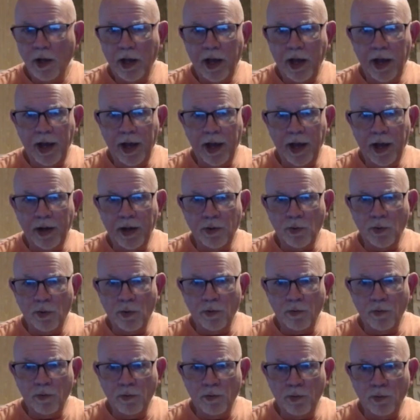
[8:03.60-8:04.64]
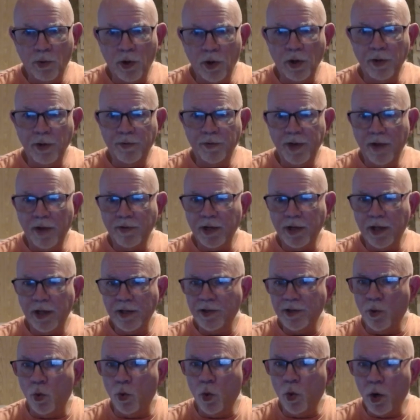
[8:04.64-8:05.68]
And we're going to be able to get the
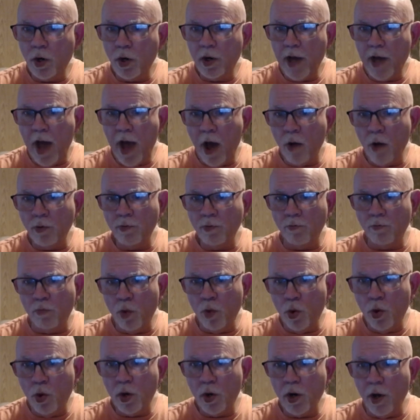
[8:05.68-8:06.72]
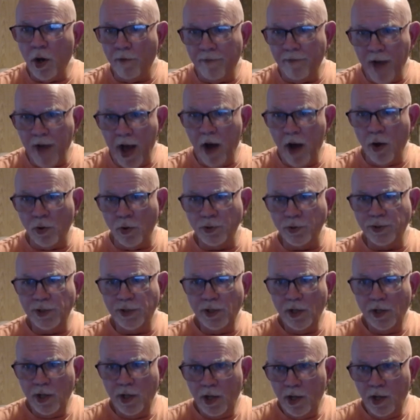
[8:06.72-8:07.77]
word out more about
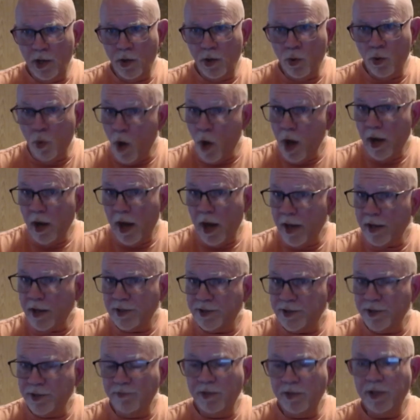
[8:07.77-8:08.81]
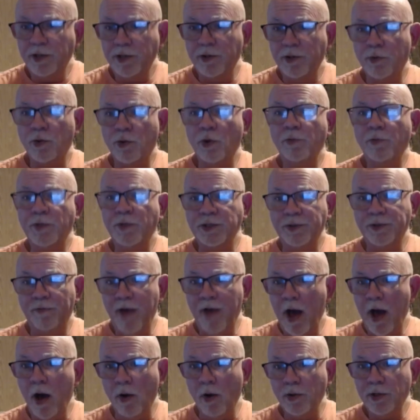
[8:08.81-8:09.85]
what Legacy Media Group is
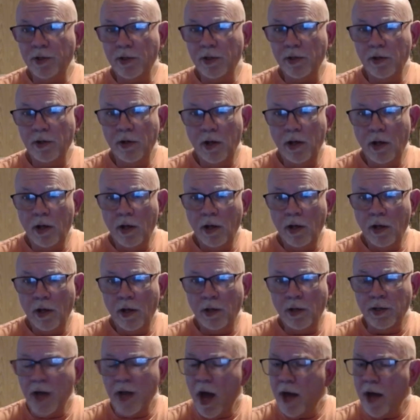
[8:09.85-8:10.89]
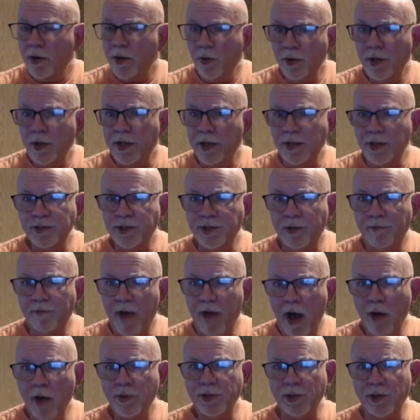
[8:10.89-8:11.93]
about. Not only is it
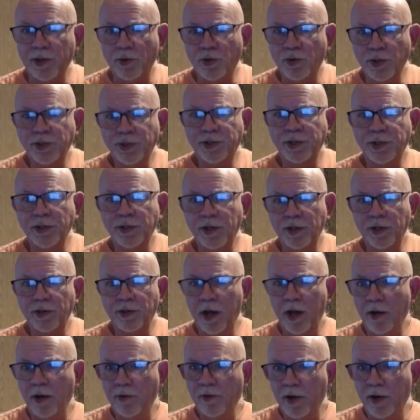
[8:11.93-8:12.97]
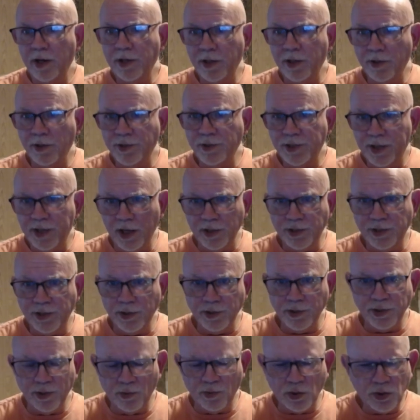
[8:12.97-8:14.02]
about the Christian internet radio stations,
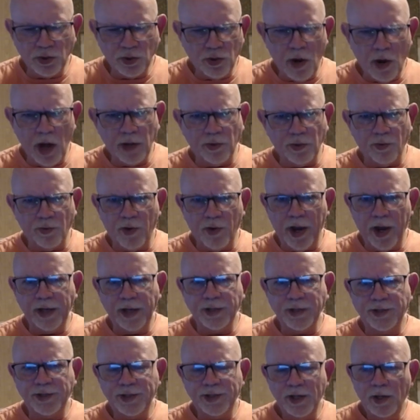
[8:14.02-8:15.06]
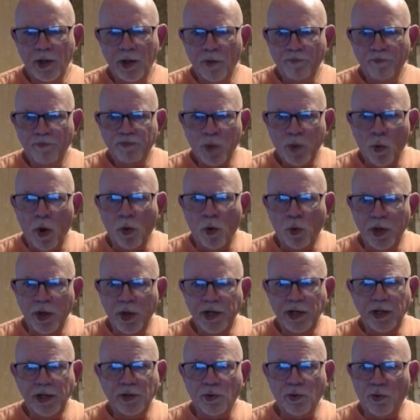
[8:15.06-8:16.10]
and we're trying to raise, what we
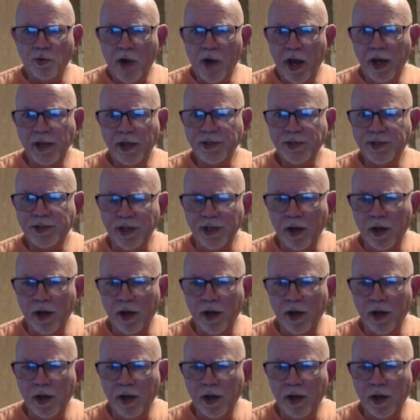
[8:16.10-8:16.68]
need to raise